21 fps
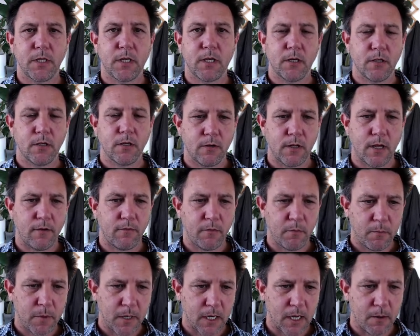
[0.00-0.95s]
You can do that for
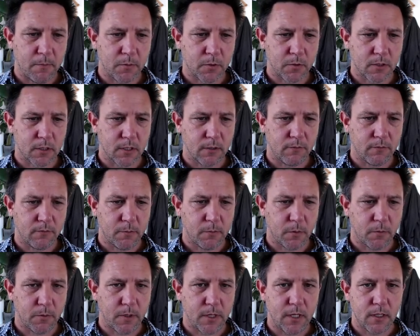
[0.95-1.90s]
pick up or delivery.
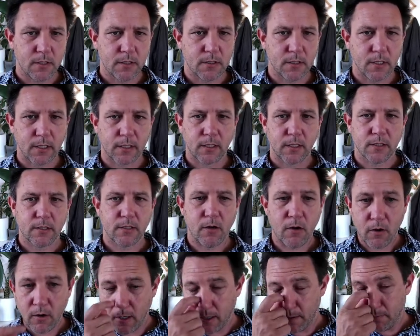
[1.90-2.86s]
But when you select the
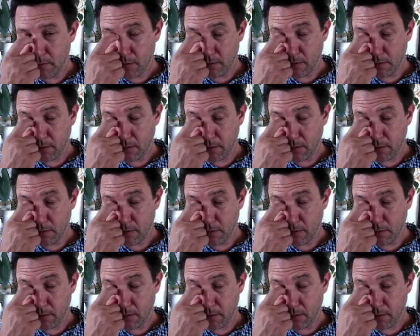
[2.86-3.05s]
time,